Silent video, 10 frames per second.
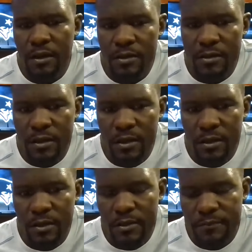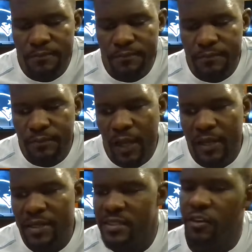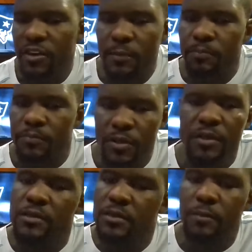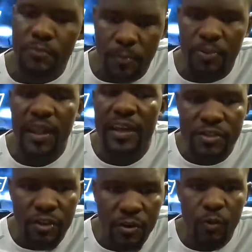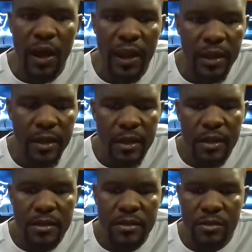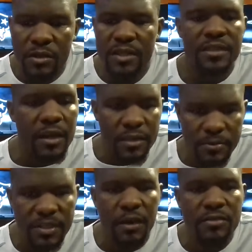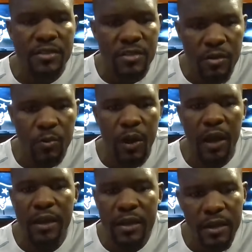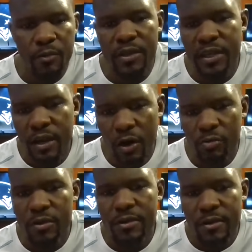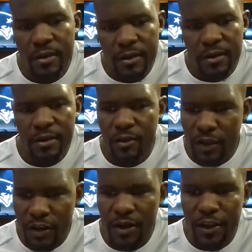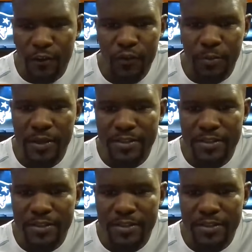to not necessarily to play a certain way, to conduct themselves a certain way, and when they don't, they're going to hear from me.